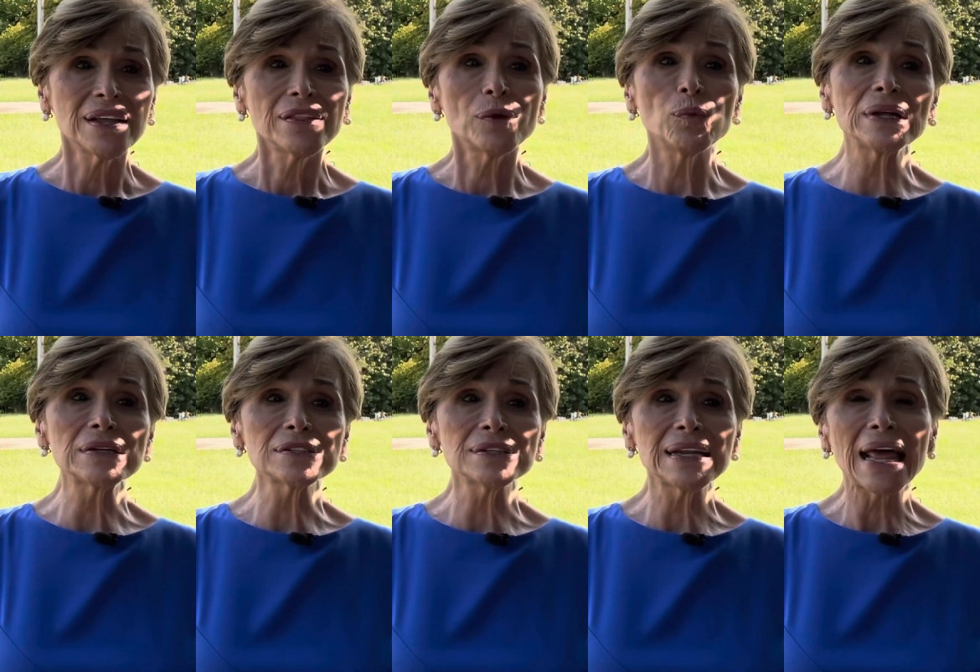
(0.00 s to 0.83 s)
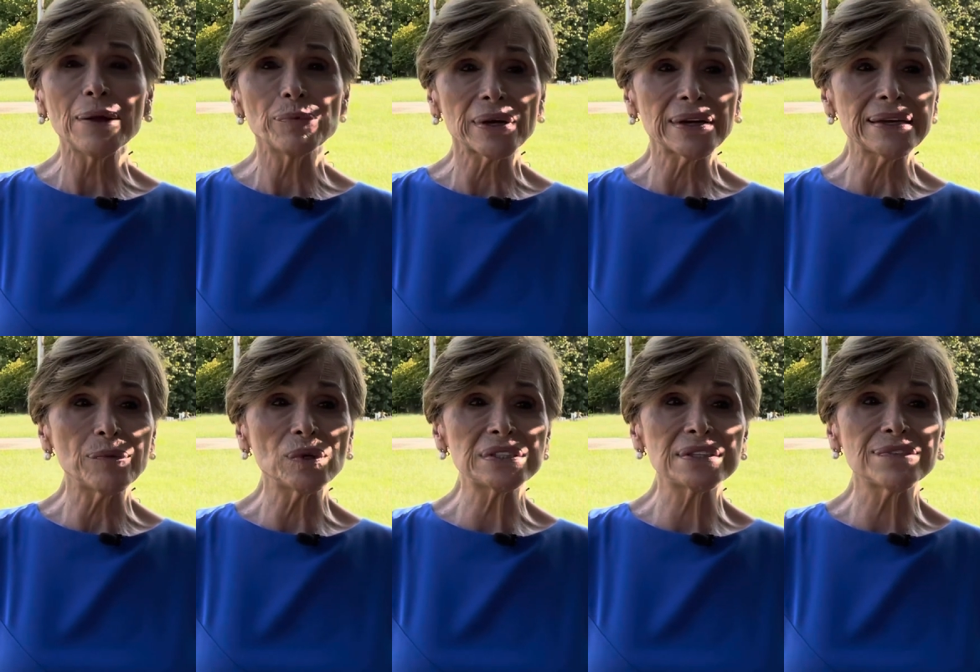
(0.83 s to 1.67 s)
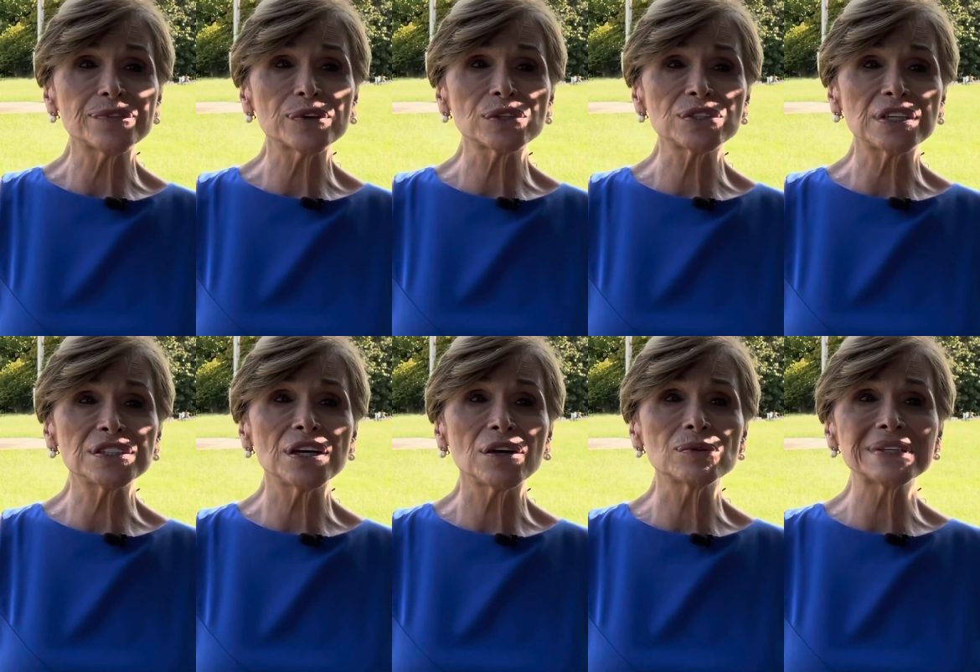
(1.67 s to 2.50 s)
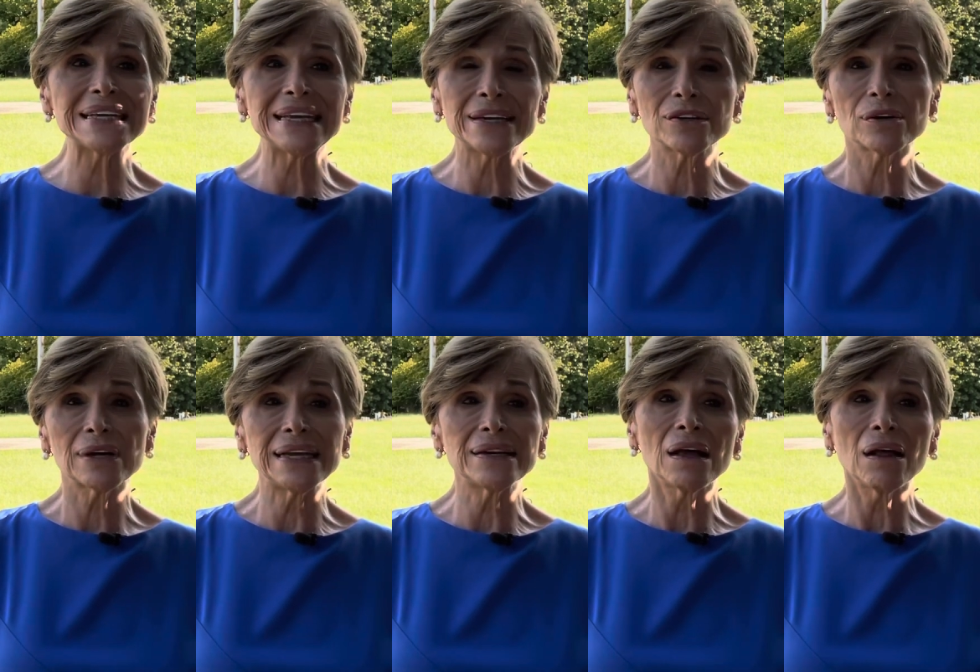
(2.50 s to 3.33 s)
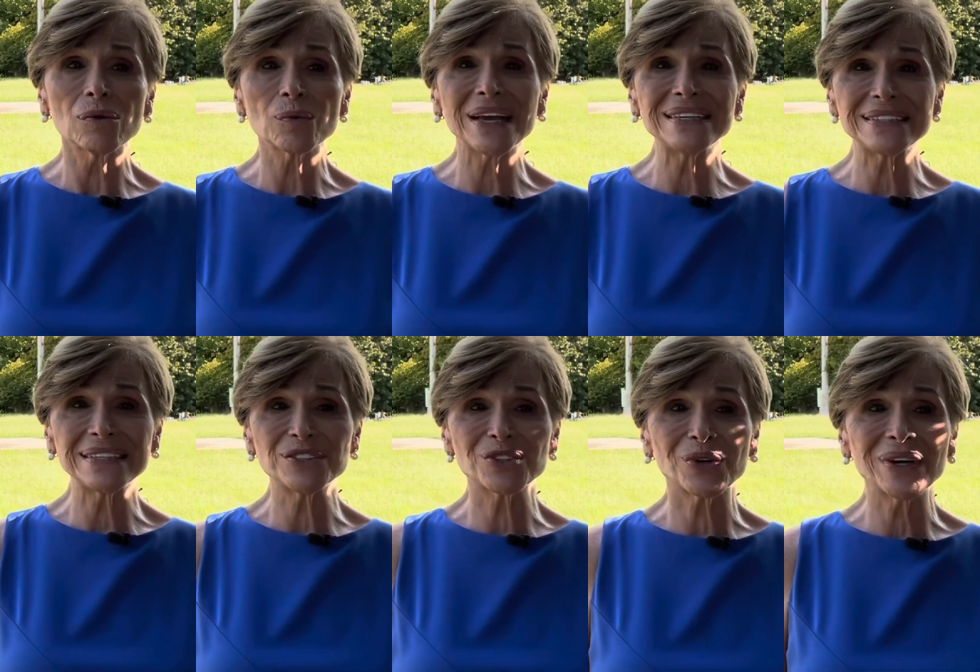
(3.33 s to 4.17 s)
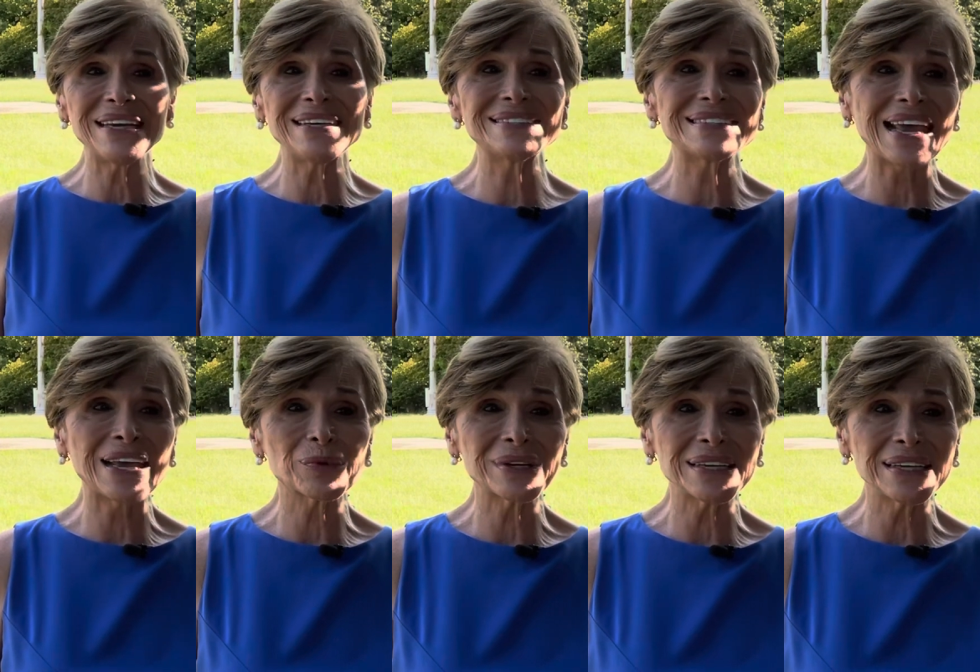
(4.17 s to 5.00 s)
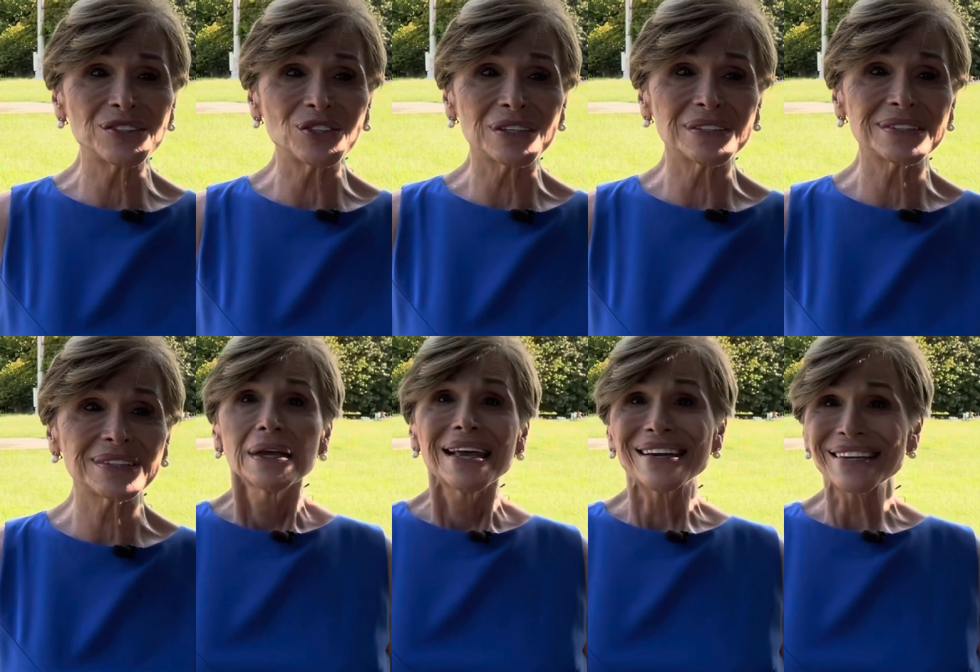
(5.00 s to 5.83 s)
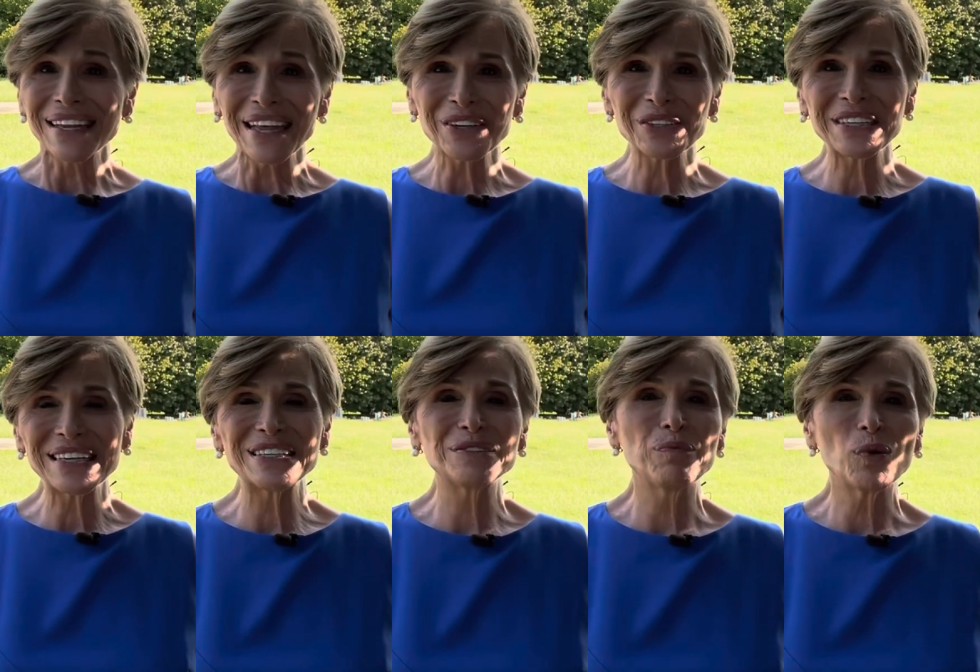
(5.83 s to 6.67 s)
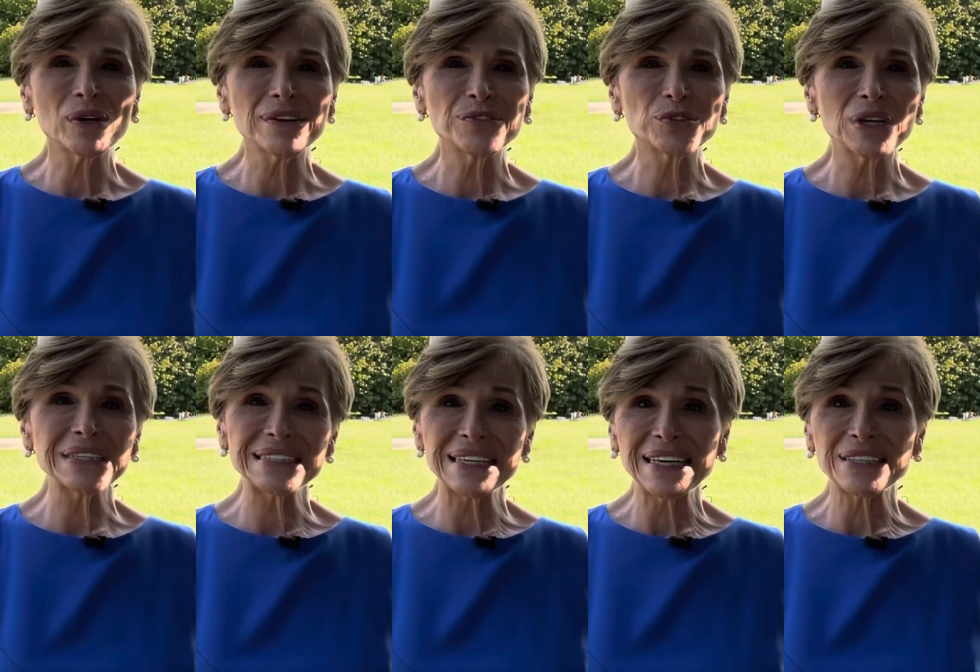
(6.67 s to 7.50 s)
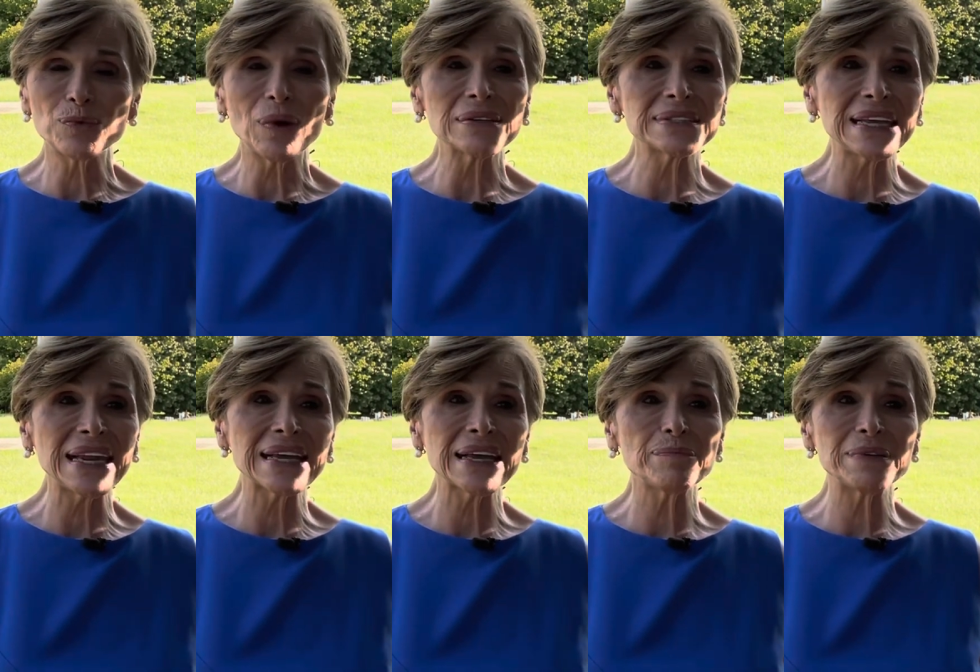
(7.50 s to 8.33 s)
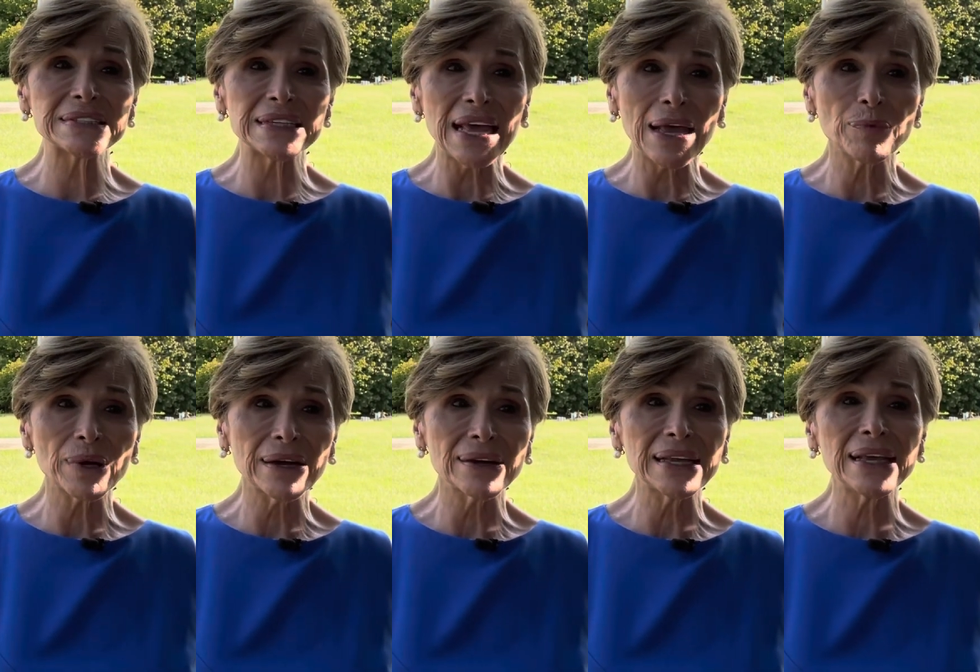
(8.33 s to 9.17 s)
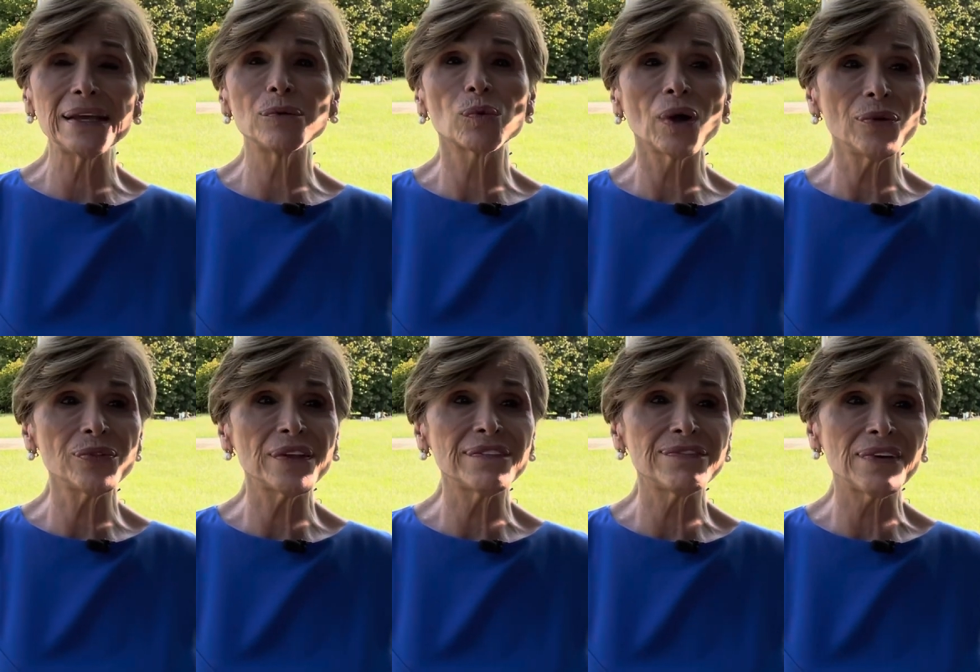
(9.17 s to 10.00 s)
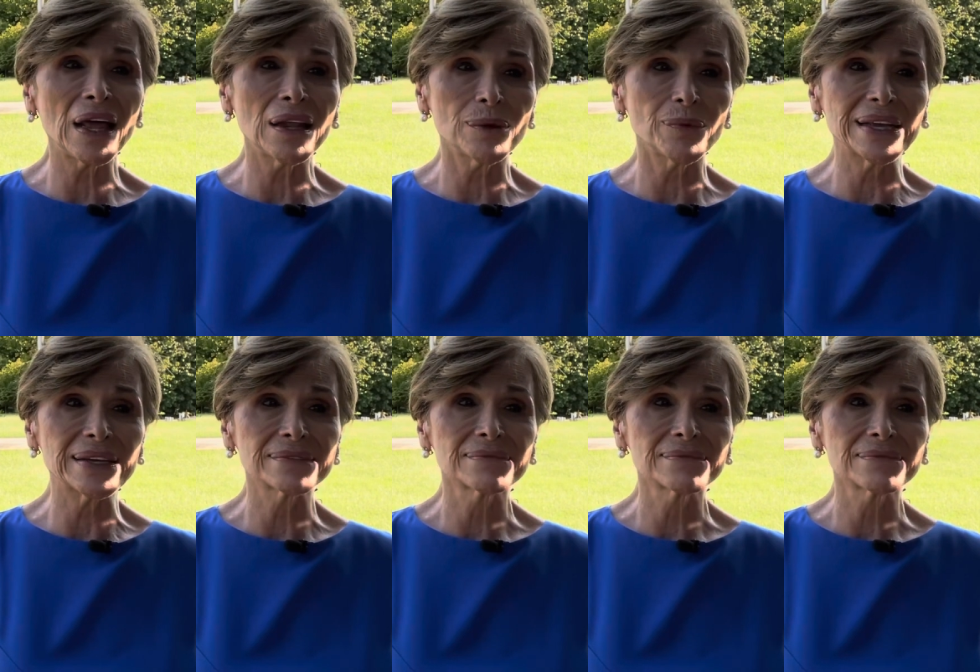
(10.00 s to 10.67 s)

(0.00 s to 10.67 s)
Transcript: The Willard Library was the first to totally integrate all races, creeds, and religions. In a letter to his Board of Trustees while setting up his library, he wrote the following: